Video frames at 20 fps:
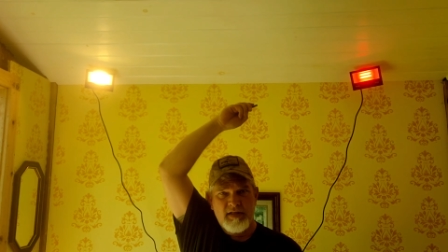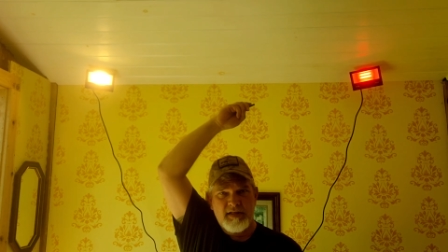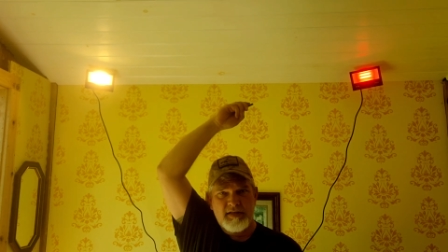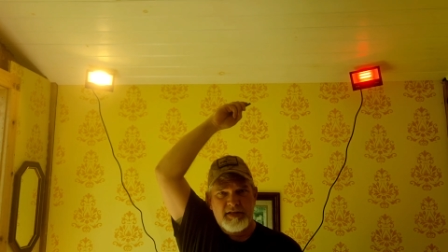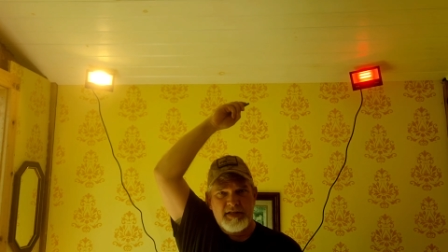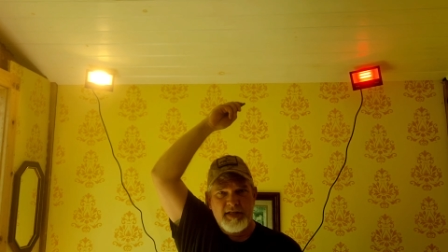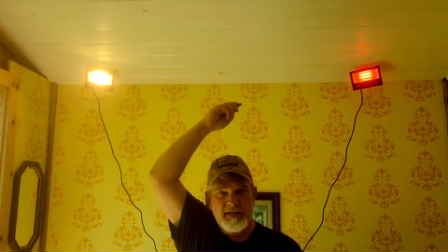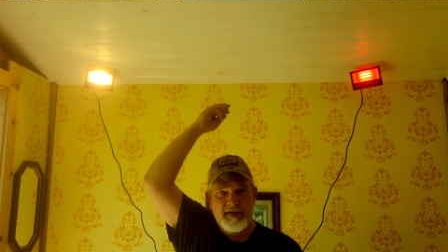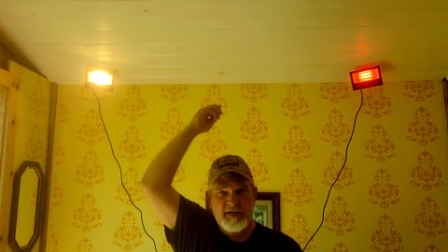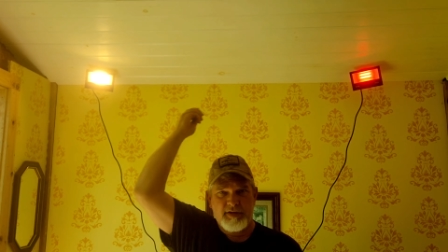
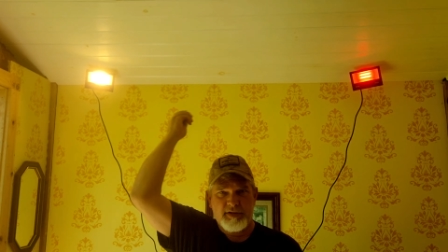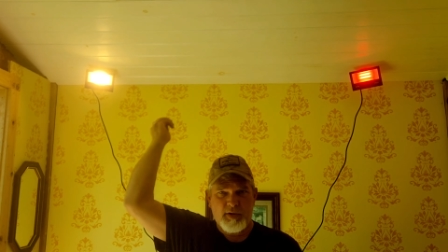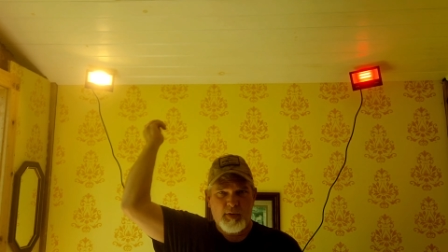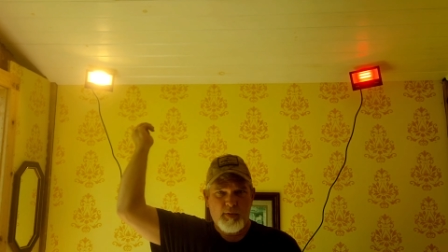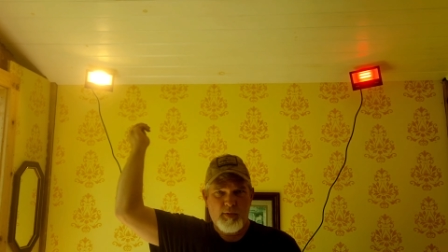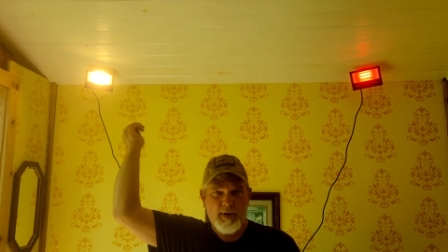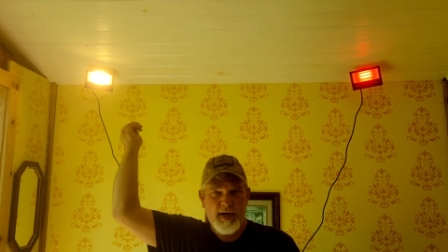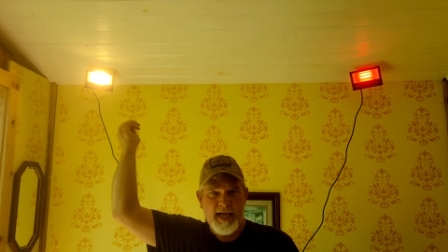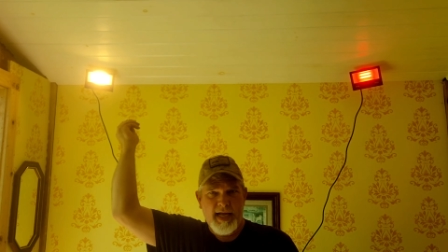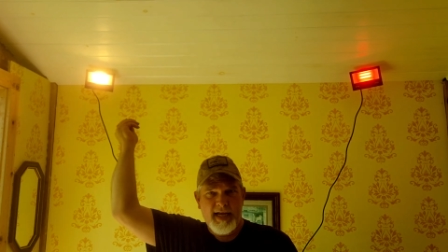Let's see, there's a
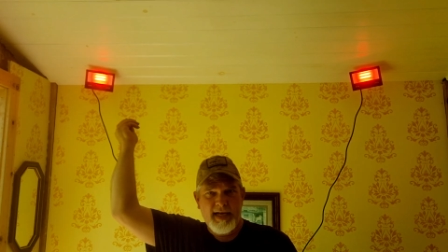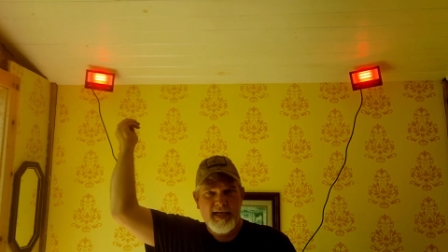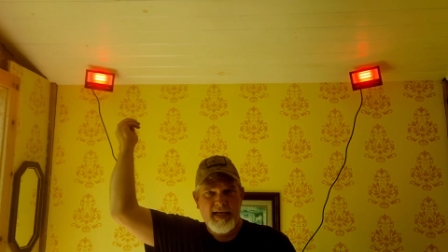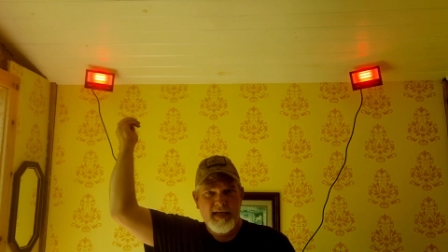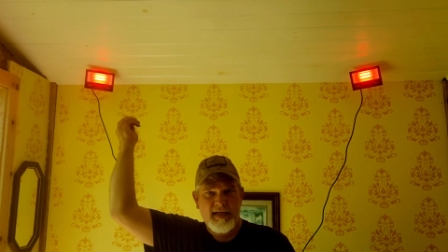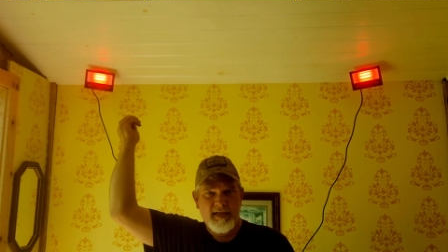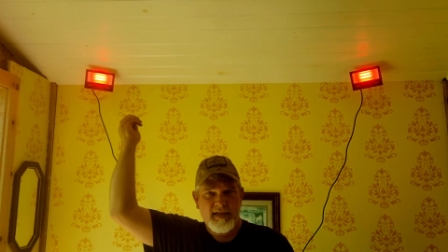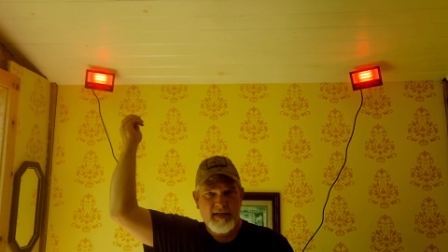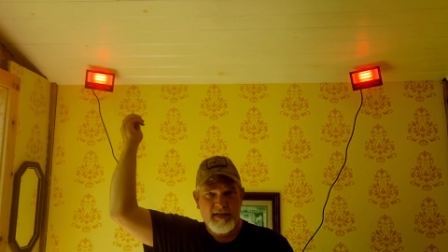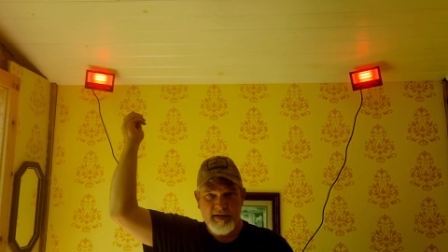
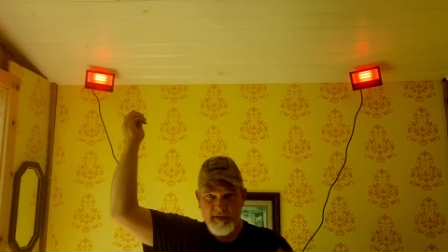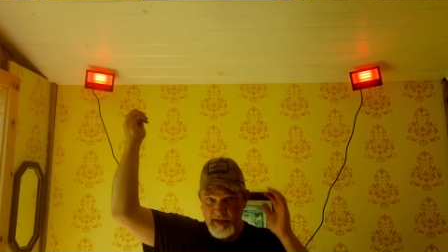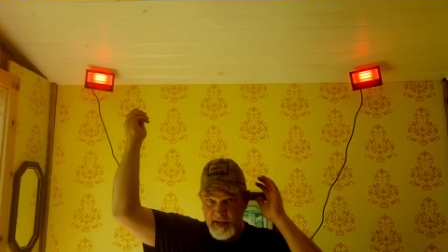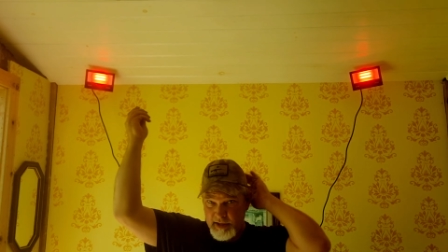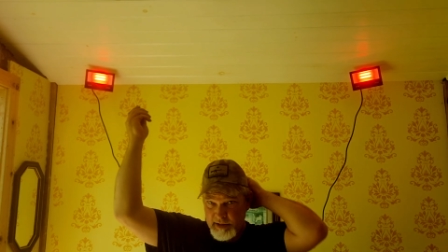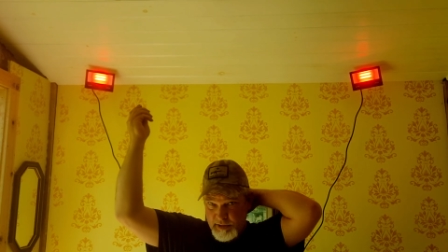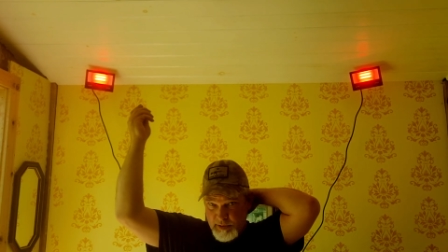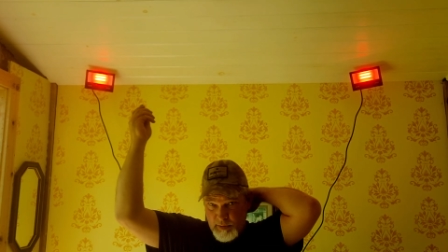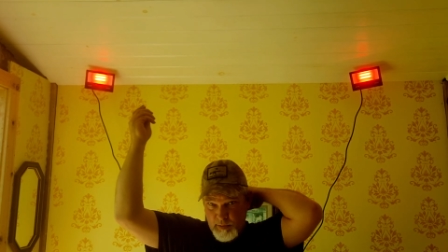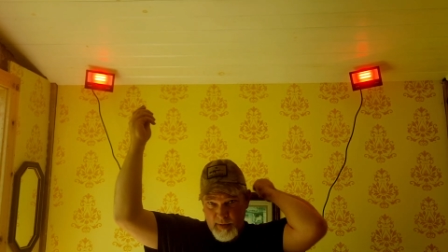red,
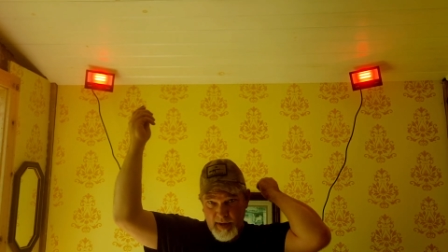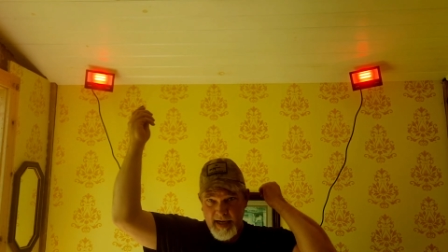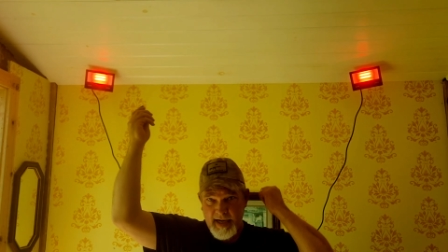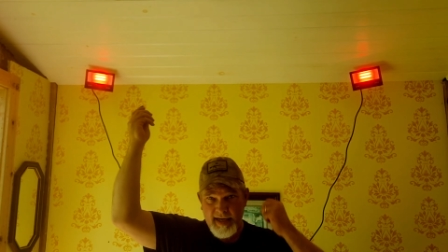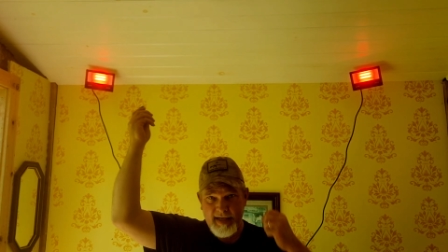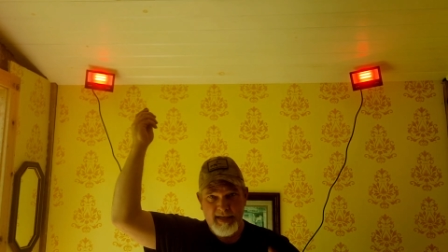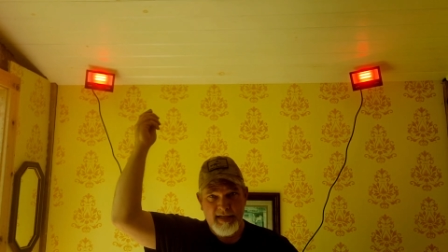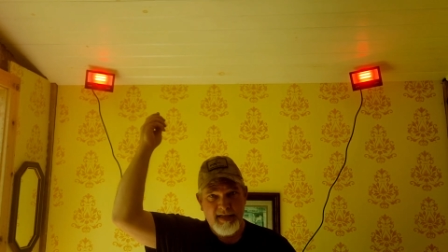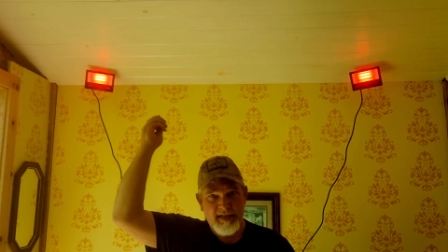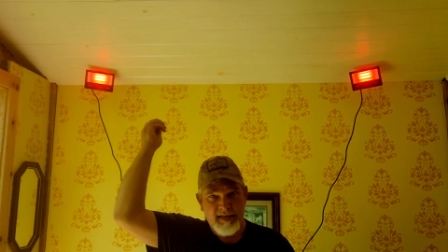there's a
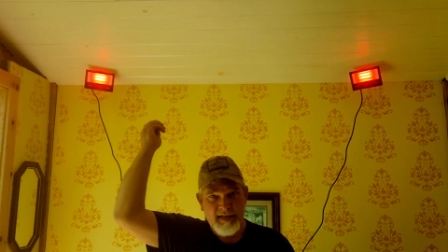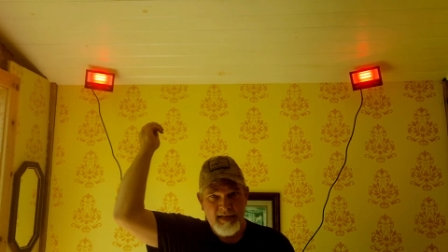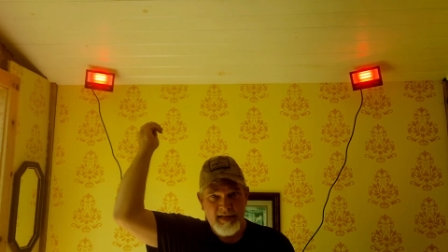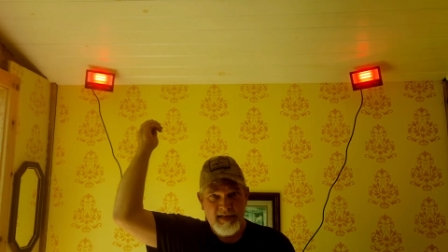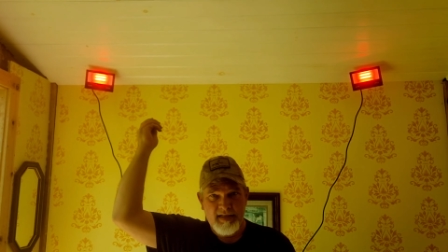red.